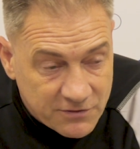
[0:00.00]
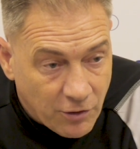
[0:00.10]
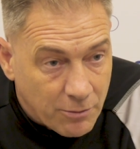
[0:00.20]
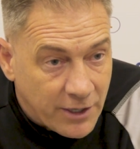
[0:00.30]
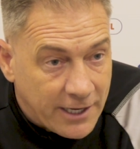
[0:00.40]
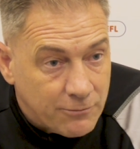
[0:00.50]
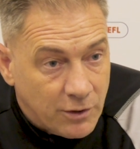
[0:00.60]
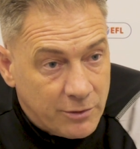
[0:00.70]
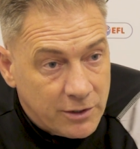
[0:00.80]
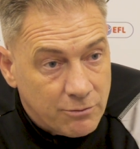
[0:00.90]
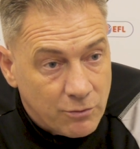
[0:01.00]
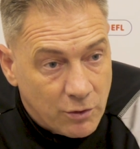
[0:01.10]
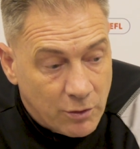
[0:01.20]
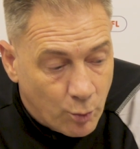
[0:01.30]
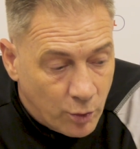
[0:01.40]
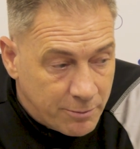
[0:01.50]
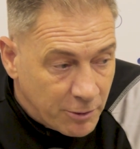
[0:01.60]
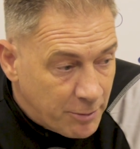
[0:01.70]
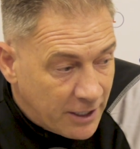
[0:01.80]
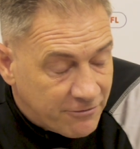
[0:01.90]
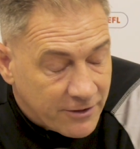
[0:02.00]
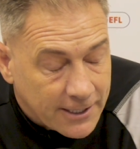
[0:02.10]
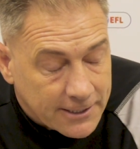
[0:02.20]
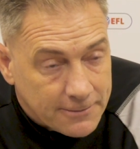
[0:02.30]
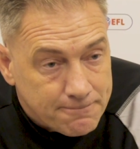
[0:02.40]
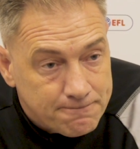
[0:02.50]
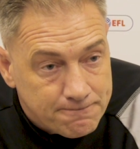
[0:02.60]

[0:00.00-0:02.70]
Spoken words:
from that when we prepare for that game.